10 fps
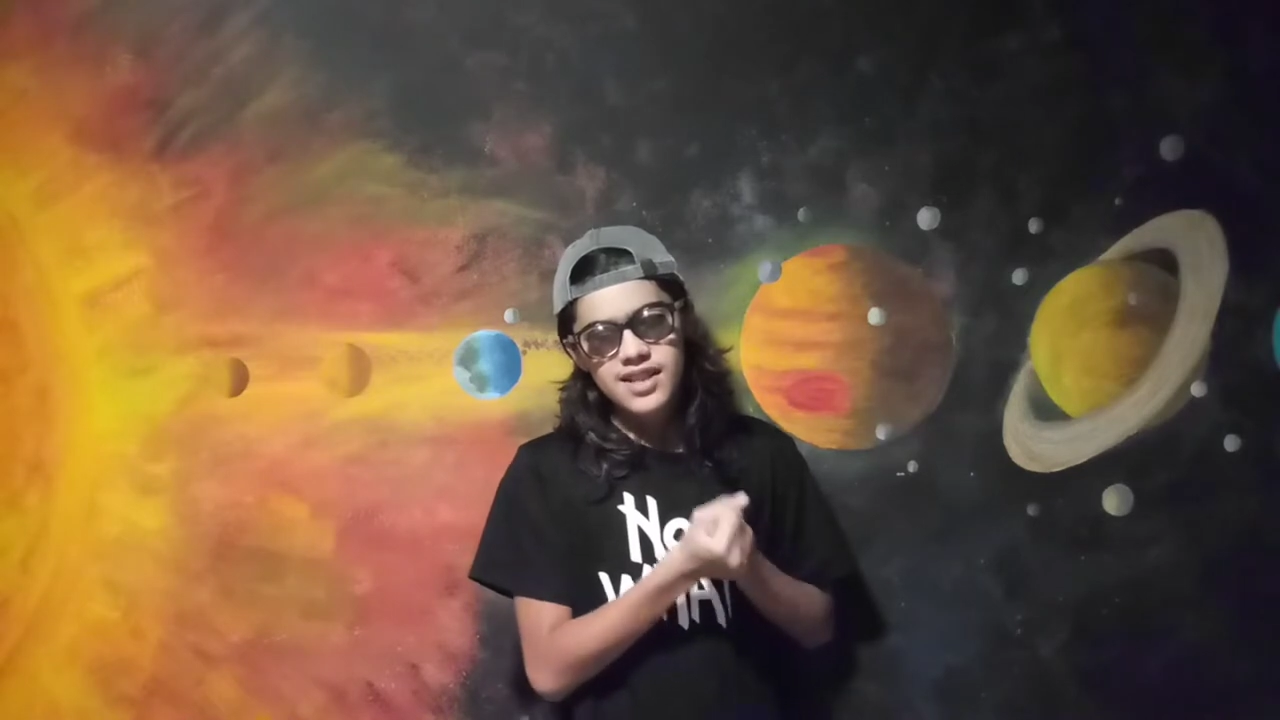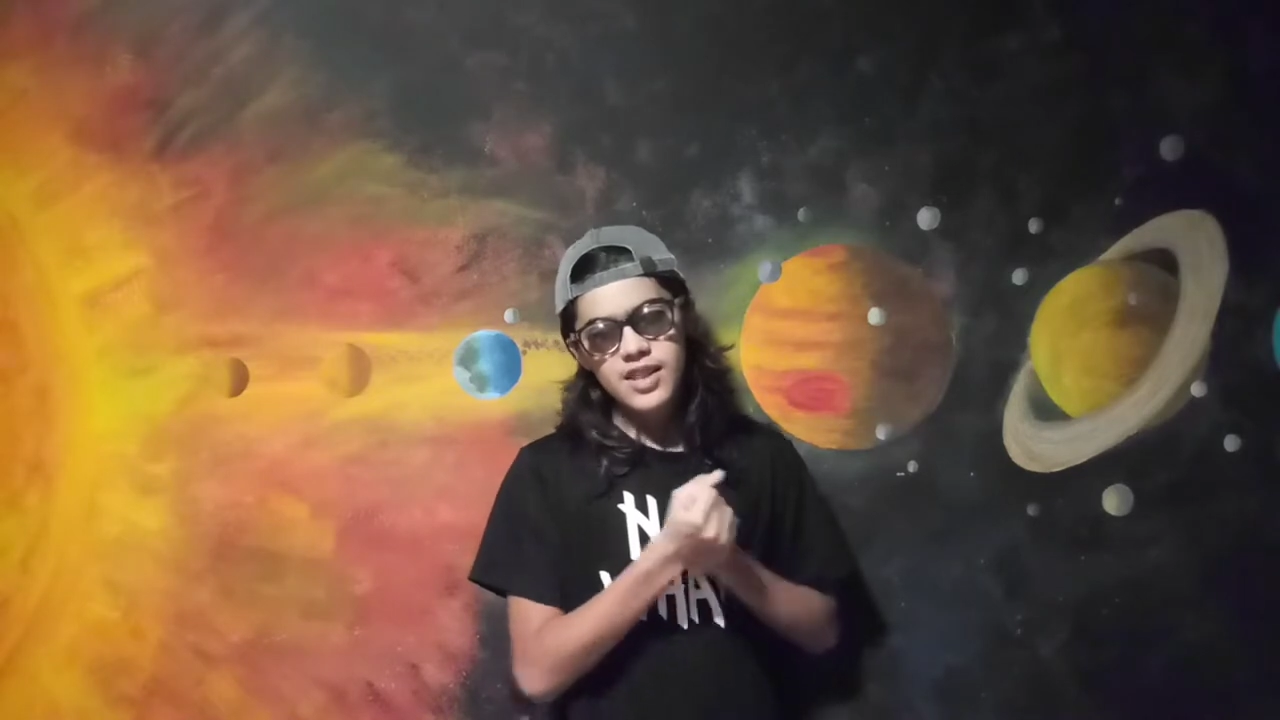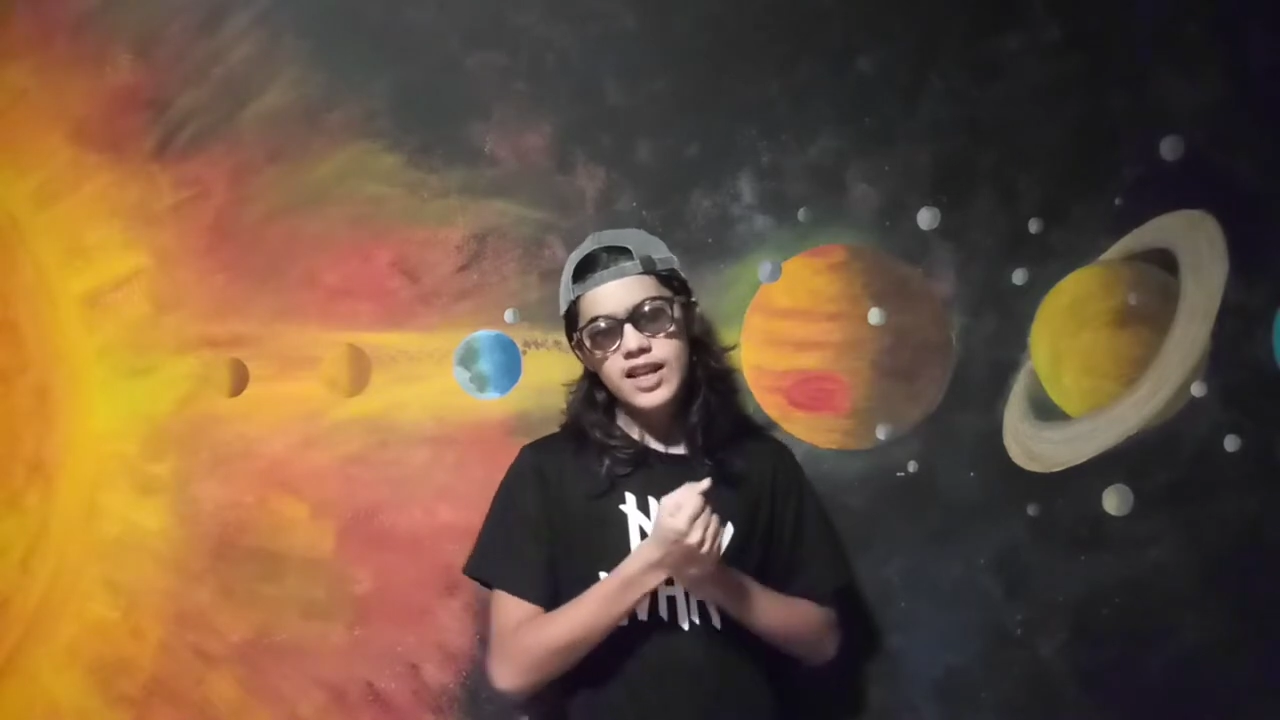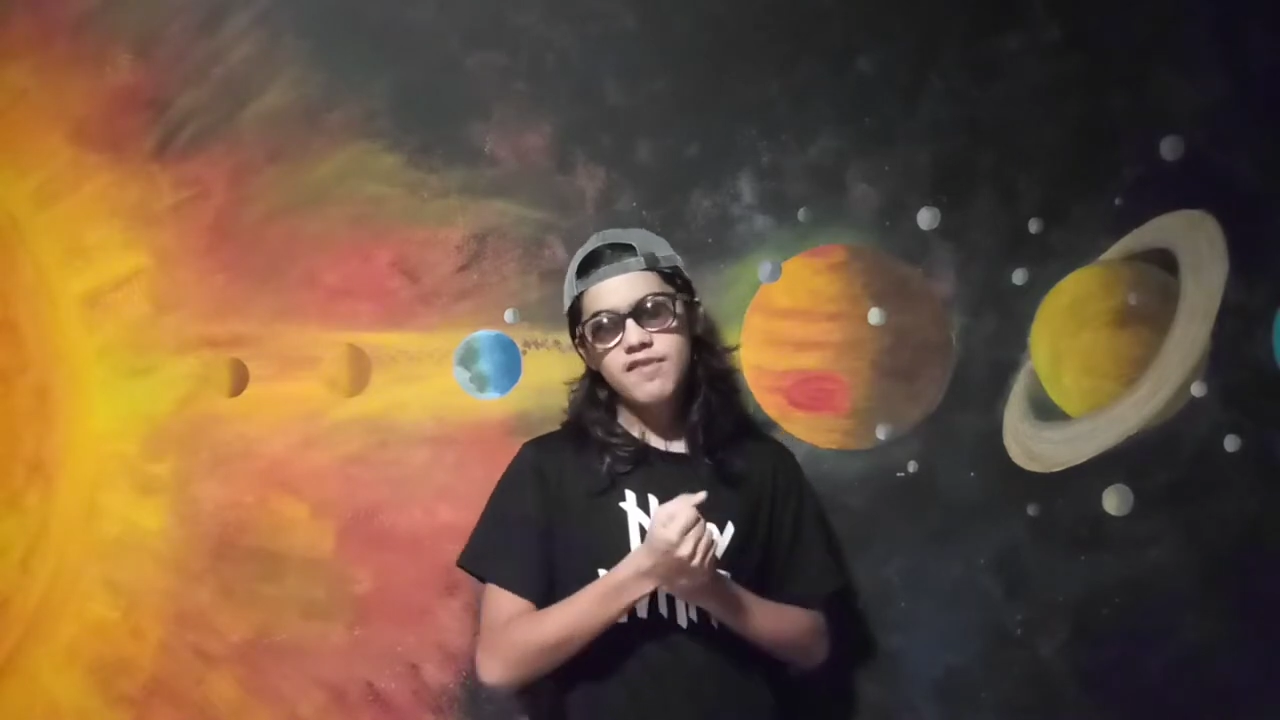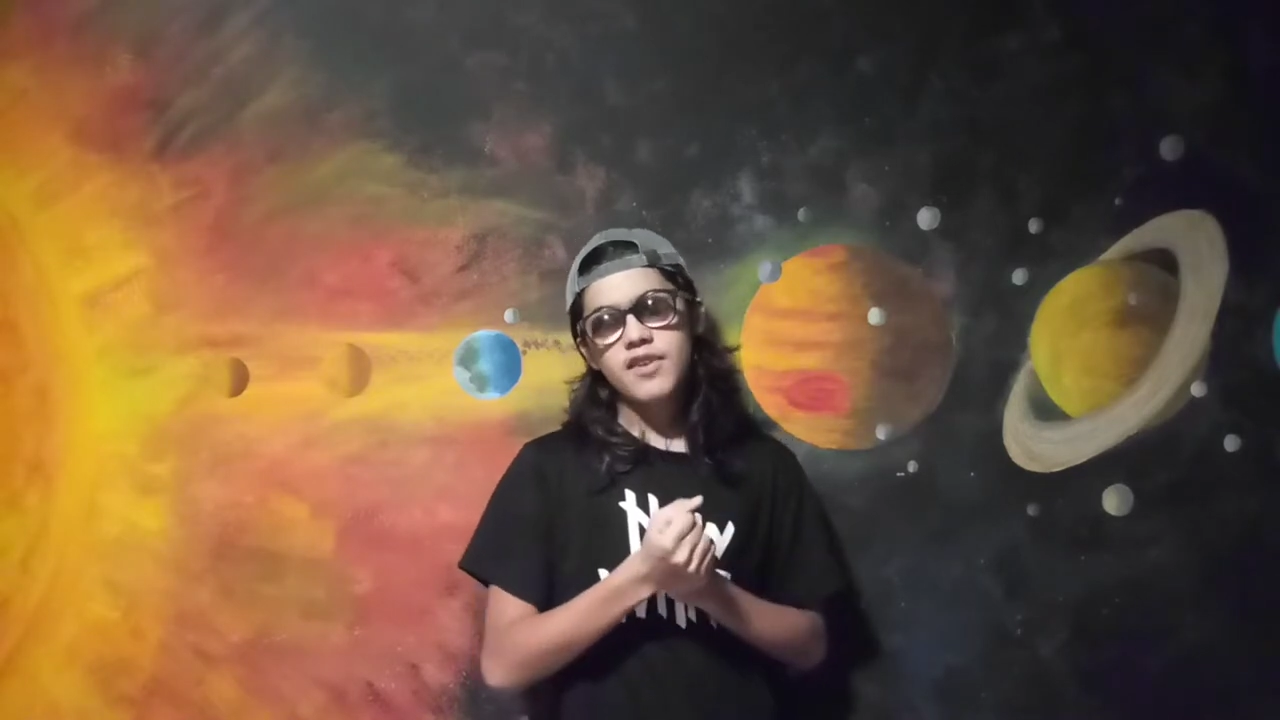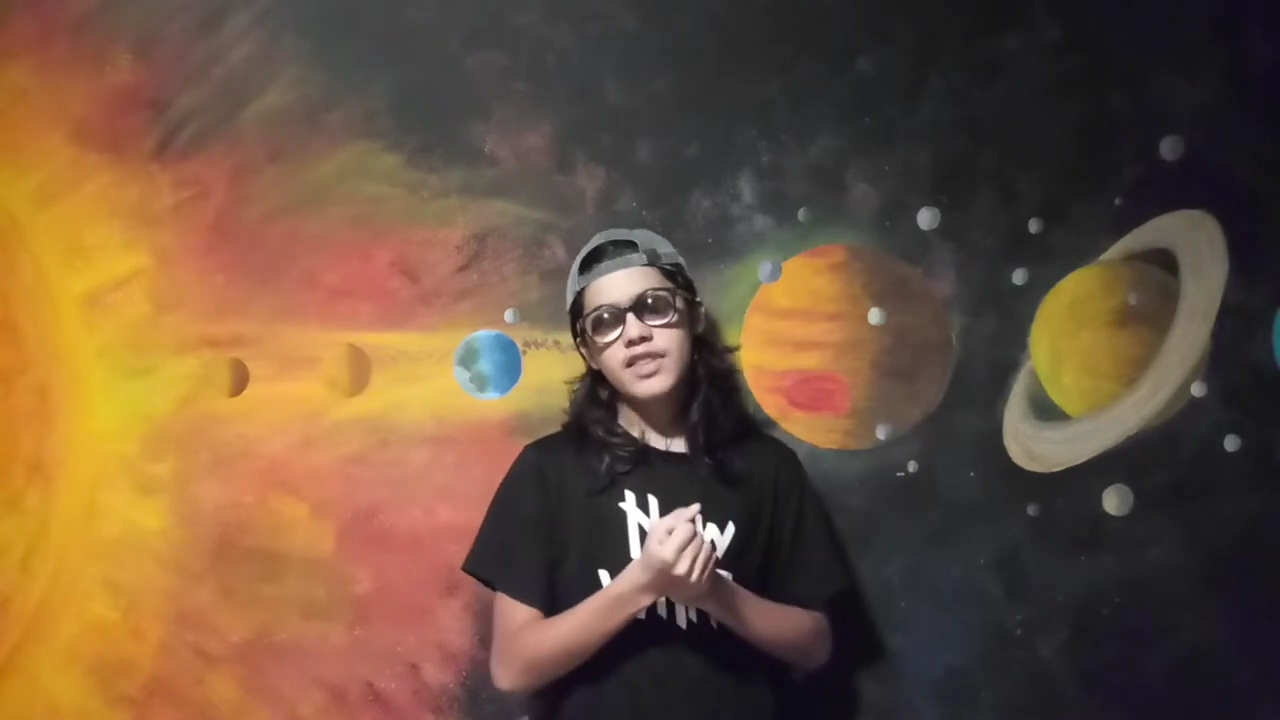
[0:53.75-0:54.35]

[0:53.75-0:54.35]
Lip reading: They defund